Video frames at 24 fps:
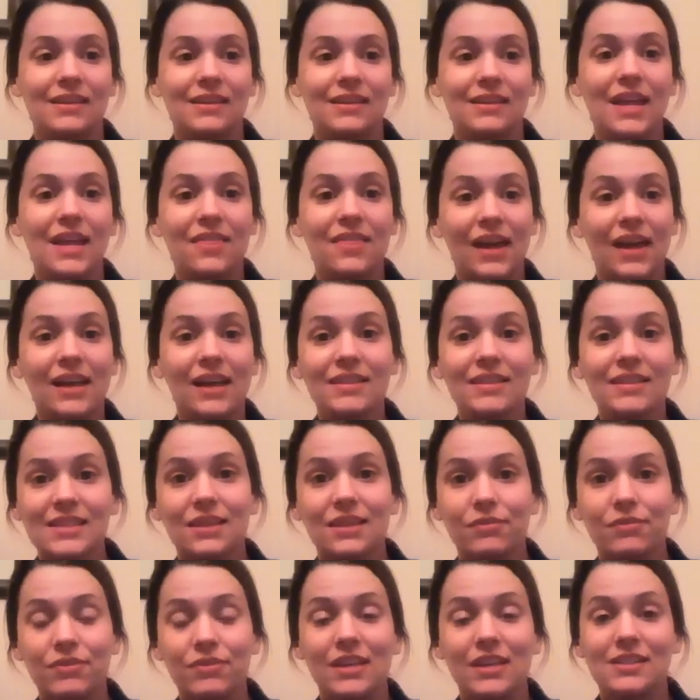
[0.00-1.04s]
And that's
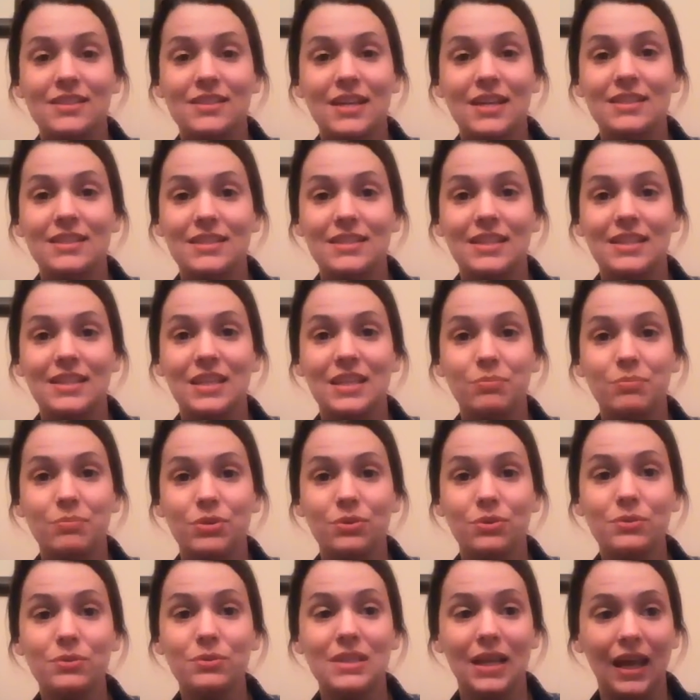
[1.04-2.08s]
if they decide to keep
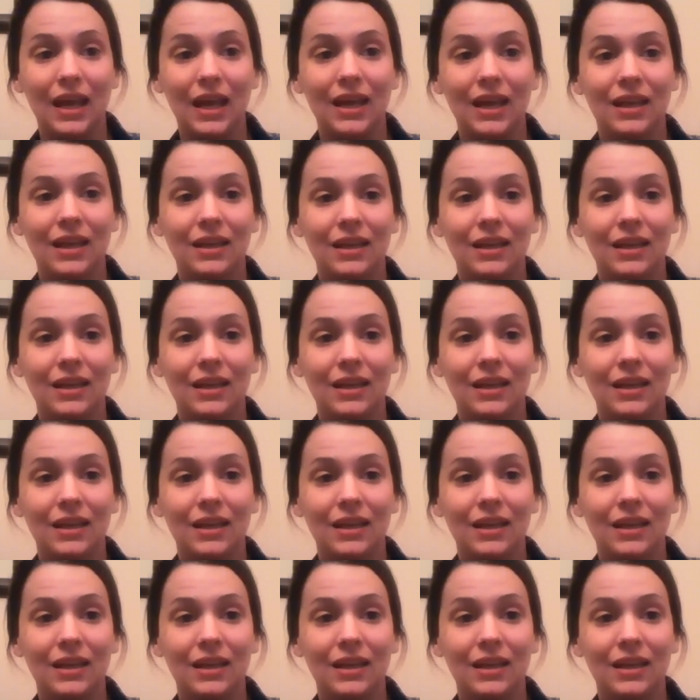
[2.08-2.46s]
using it.